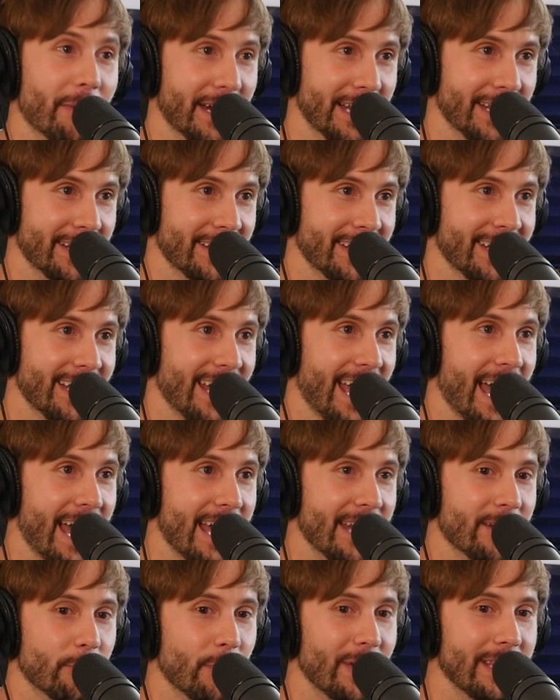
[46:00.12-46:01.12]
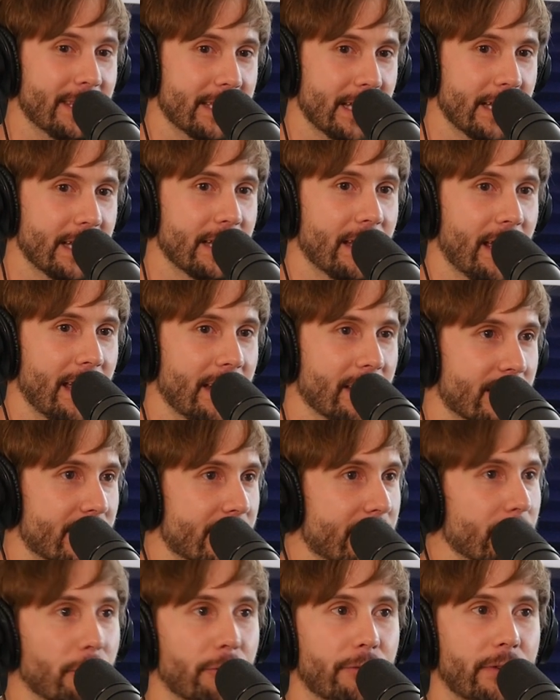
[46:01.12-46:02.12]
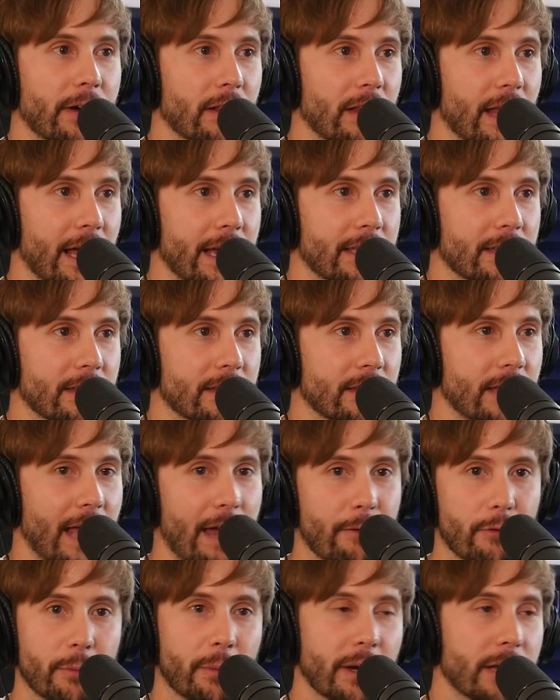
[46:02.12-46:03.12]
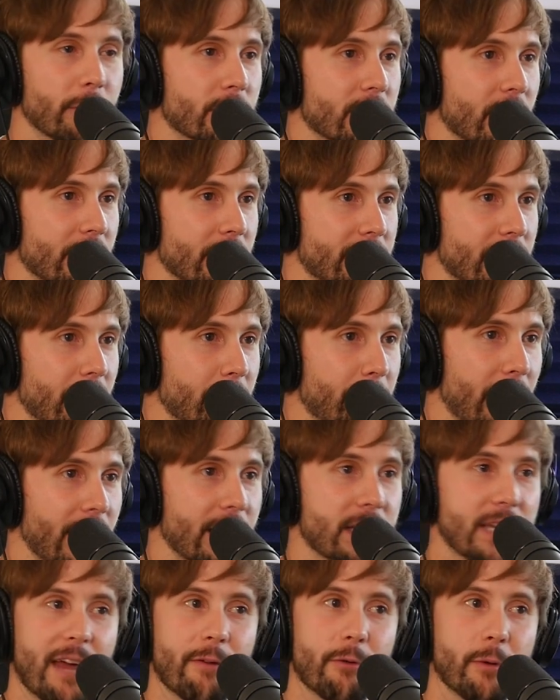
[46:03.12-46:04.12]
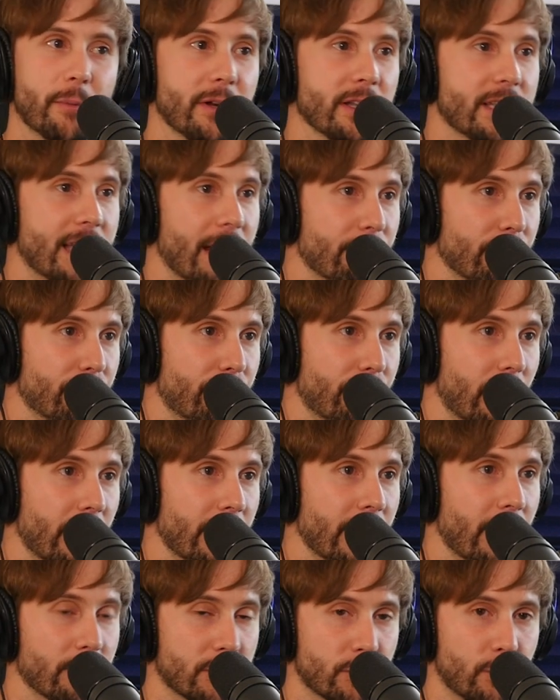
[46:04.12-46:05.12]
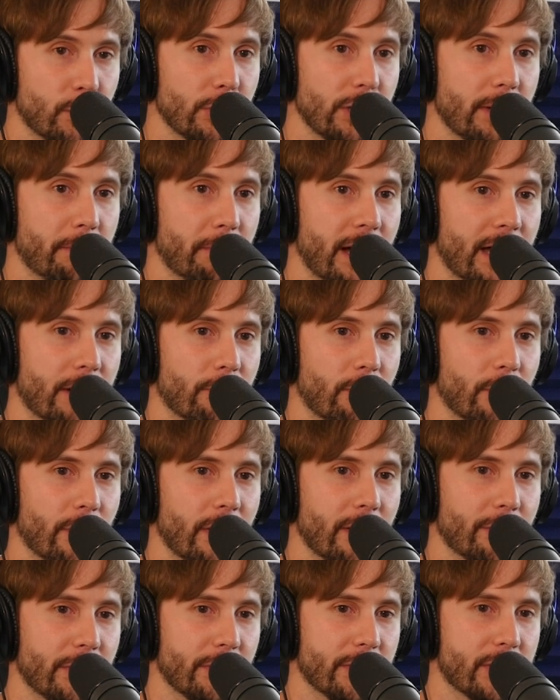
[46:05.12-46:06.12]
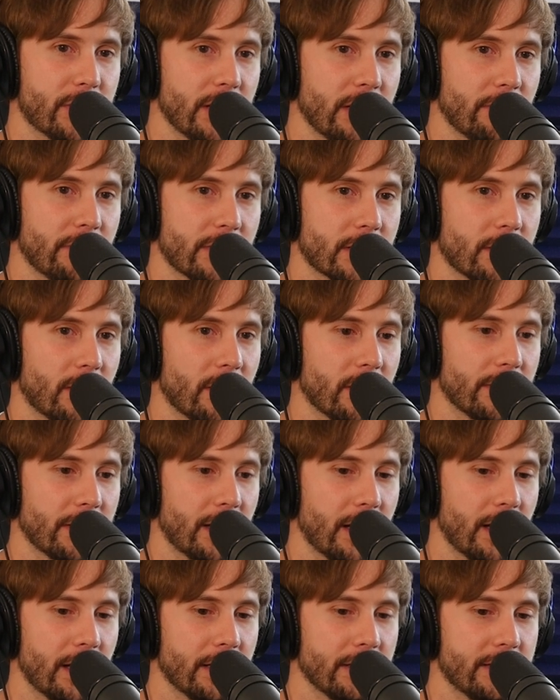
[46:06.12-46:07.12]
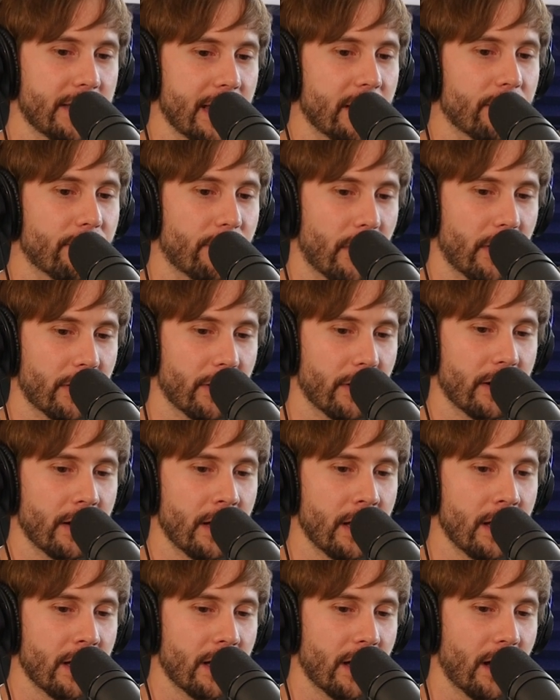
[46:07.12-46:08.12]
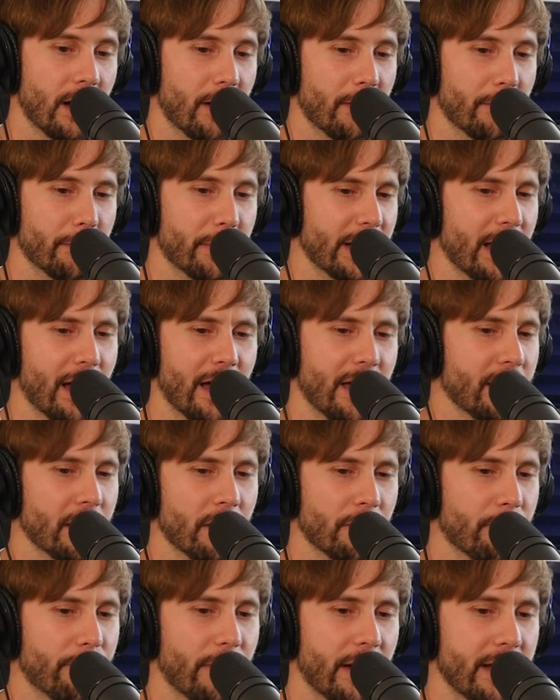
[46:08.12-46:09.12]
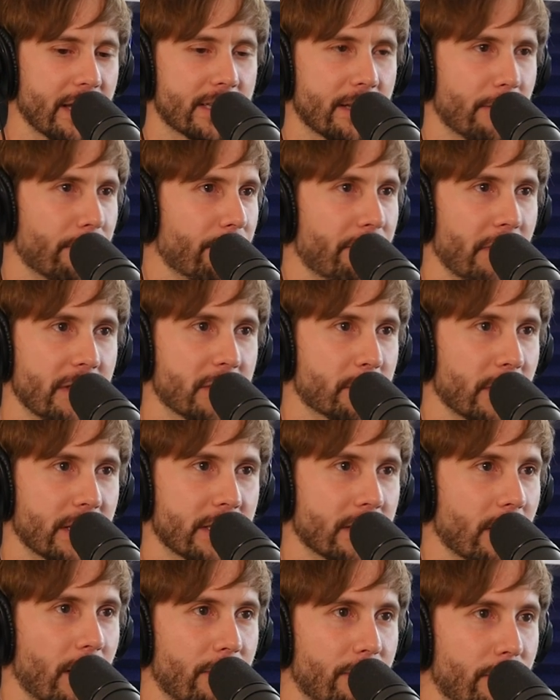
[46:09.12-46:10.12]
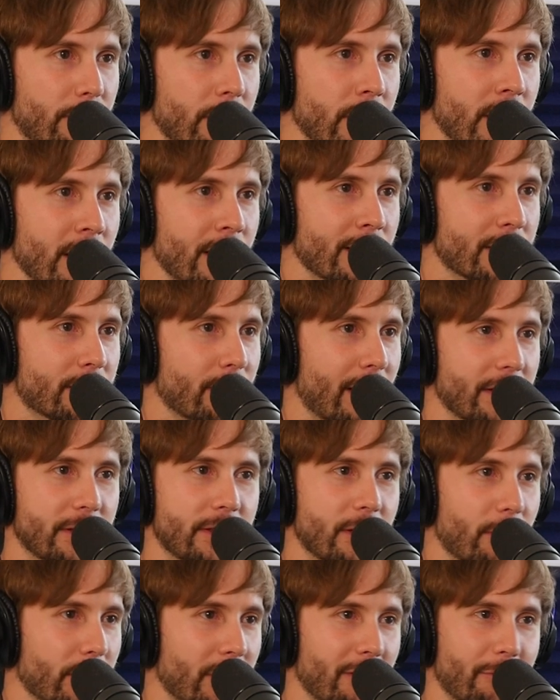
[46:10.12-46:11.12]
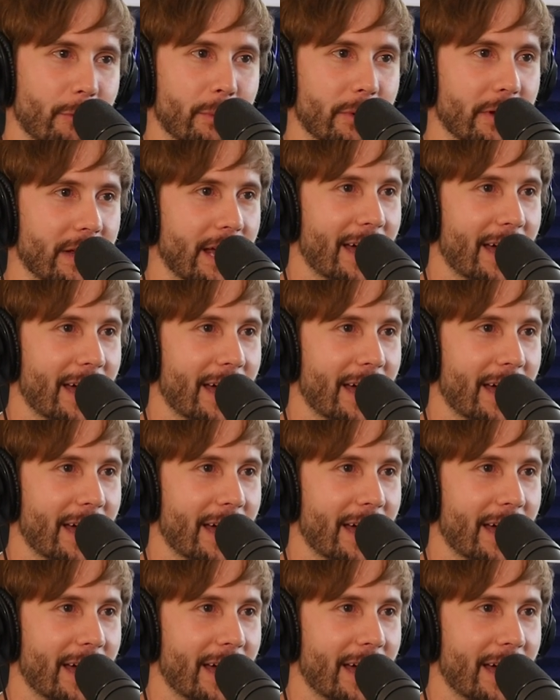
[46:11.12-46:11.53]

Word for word: money. Wow. And we did it, and it still felt like everybody was on the same page. Everybody's having fun. I was really proud of what we were able to achieve. It's called uh, Date of Honor. Um, but uh, finding stuff on Facebook is awful. Yeah. So I, no one will ever,